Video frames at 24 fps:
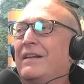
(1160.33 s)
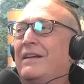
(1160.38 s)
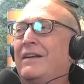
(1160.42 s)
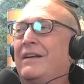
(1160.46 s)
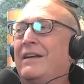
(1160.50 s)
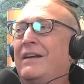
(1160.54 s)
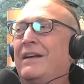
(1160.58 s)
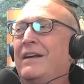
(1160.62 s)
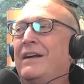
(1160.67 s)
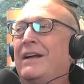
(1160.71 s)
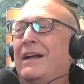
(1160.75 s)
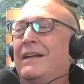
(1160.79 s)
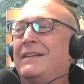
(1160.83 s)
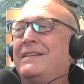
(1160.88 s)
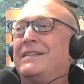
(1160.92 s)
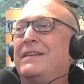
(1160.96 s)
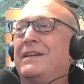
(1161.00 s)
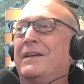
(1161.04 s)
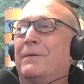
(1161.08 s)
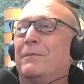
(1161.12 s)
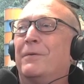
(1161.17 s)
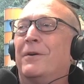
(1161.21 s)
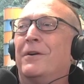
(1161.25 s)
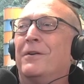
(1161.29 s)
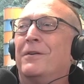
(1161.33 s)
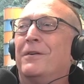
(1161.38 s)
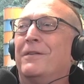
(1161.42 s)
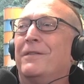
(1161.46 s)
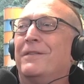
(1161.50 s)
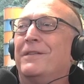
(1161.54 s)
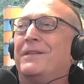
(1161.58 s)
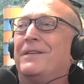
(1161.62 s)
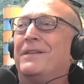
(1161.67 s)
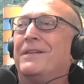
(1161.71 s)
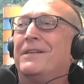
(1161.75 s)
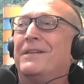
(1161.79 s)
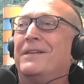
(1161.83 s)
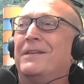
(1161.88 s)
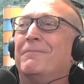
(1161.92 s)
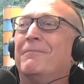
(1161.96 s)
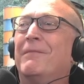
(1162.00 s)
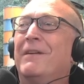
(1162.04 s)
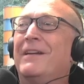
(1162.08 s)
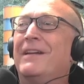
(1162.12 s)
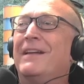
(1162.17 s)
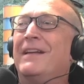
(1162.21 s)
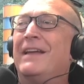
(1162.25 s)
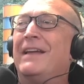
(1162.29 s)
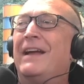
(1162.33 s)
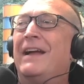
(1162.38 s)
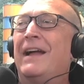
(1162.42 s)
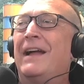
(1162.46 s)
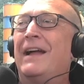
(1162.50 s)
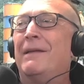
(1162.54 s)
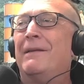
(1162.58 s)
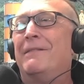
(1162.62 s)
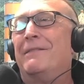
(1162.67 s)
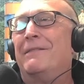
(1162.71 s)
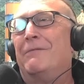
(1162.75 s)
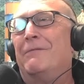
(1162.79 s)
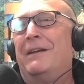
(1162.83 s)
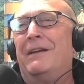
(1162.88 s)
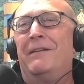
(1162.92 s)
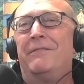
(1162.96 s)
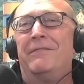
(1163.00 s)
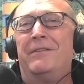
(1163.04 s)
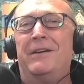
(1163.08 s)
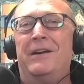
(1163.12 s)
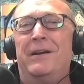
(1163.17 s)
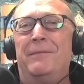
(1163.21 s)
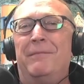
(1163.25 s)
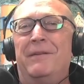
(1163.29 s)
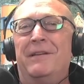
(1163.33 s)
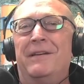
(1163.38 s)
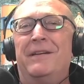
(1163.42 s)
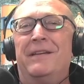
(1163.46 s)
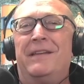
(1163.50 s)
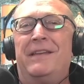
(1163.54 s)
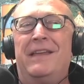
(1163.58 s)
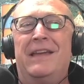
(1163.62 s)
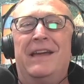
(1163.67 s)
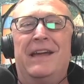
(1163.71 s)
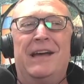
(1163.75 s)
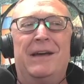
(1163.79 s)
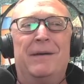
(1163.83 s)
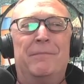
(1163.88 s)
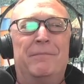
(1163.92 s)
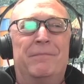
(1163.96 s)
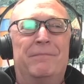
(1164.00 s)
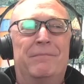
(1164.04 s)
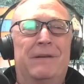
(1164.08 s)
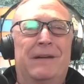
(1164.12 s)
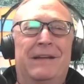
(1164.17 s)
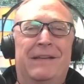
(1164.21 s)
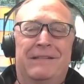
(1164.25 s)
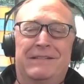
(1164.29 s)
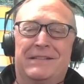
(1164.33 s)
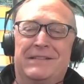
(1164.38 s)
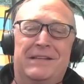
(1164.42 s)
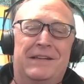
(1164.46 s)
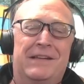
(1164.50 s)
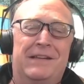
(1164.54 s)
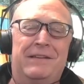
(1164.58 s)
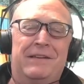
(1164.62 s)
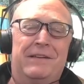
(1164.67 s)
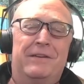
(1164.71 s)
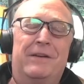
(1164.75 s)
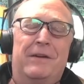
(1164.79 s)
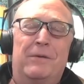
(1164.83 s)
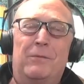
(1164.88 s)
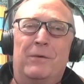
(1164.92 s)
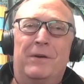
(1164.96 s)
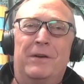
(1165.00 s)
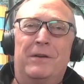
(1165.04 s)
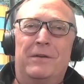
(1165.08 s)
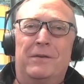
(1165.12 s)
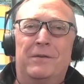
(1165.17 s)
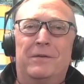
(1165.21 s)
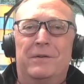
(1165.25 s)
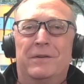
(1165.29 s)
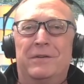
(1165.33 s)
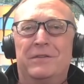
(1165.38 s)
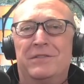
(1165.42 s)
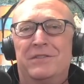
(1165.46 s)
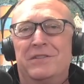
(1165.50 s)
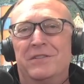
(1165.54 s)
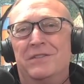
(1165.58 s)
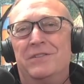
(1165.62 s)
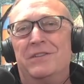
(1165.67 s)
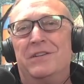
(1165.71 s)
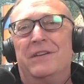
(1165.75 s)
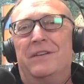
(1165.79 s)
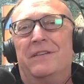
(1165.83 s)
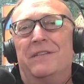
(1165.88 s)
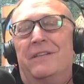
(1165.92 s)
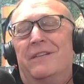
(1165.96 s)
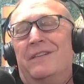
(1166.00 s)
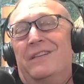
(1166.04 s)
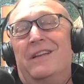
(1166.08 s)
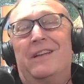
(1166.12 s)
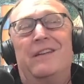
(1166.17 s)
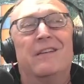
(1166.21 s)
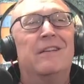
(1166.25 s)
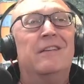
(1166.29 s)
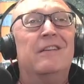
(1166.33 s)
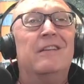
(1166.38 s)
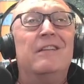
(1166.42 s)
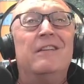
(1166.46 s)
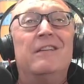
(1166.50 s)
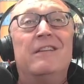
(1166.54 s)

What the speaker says: I say it wrong all the time. Whenever I'm in a cab, I say, I want to go to Shishing, and they're like, huh?